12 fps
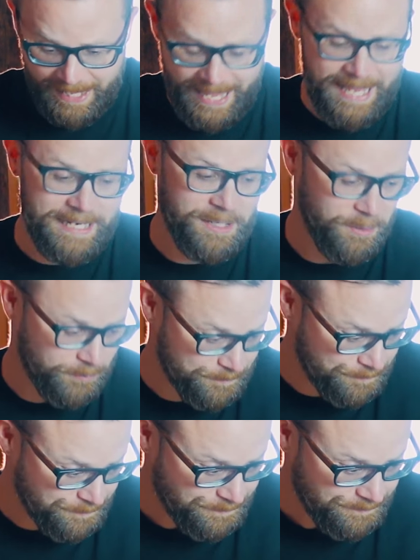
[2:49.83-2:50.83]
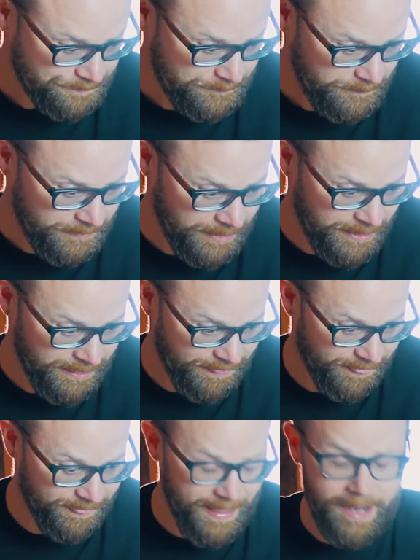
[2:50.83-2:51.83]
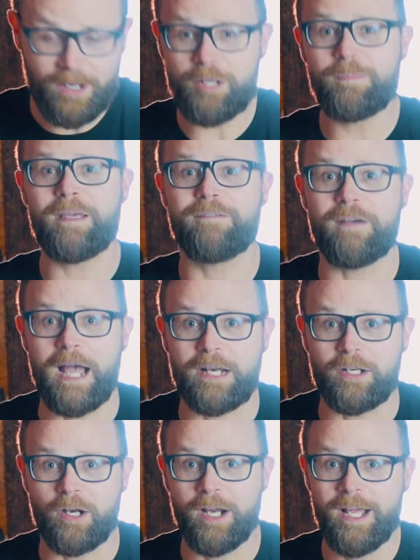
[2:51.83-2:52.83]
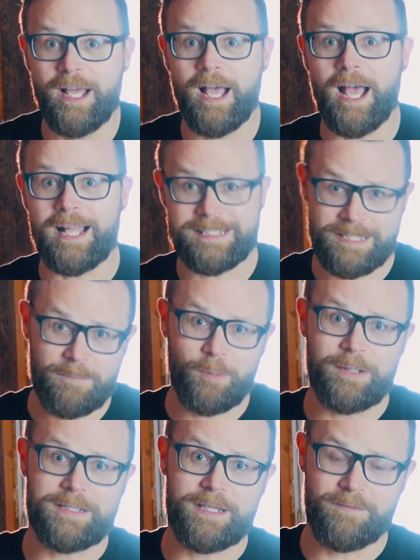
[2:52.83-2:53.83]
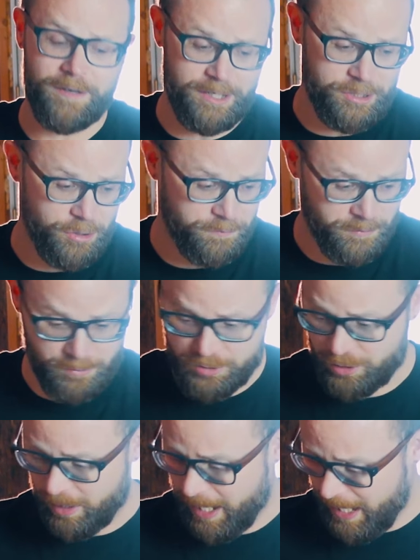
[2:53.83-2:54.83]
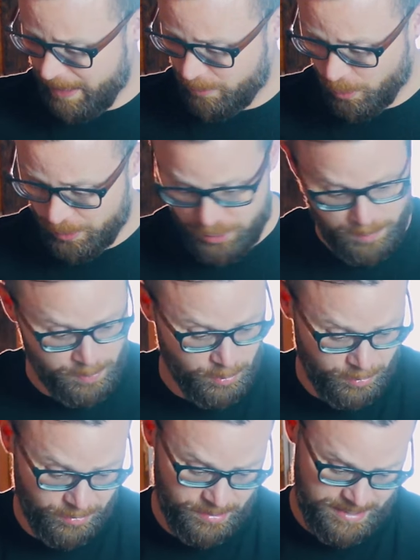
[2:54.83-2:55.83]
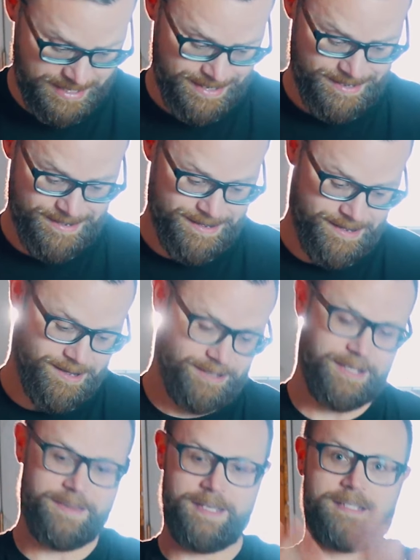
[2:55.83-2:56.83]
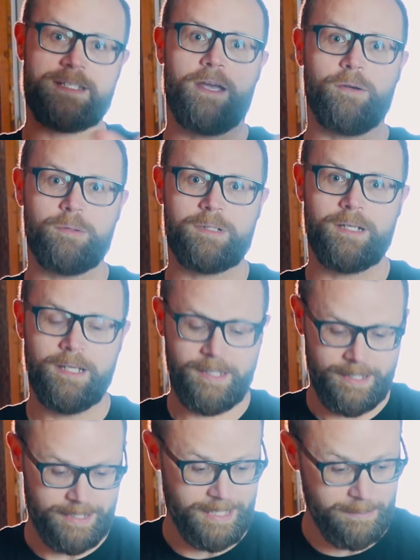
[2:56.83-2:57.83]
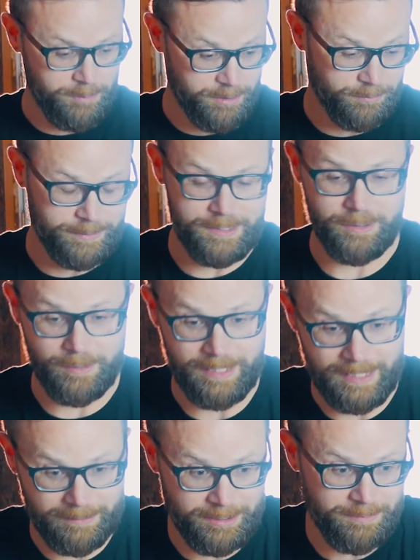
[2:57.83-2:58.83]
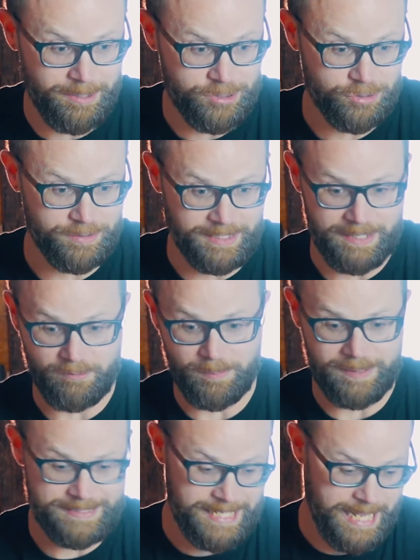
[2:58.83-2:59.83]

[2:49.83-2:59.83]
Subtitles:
Anywho, that could be a factor. At some point in the very near future, I am going to pull all of this out and I'm going to redo it, and I'm going to make sure that everybody's